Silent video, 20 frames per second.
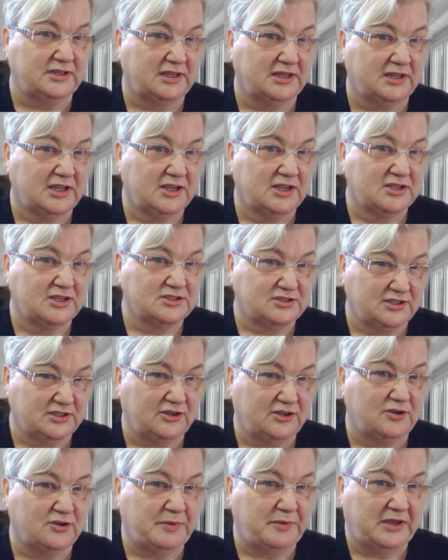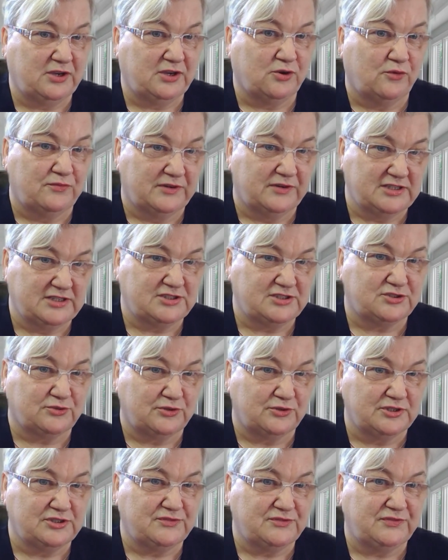So now you're paying overnight
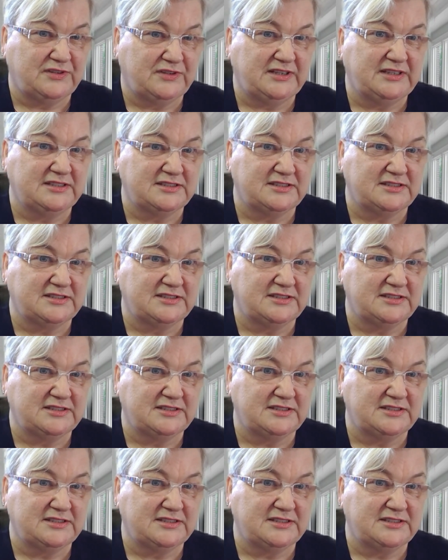storage fees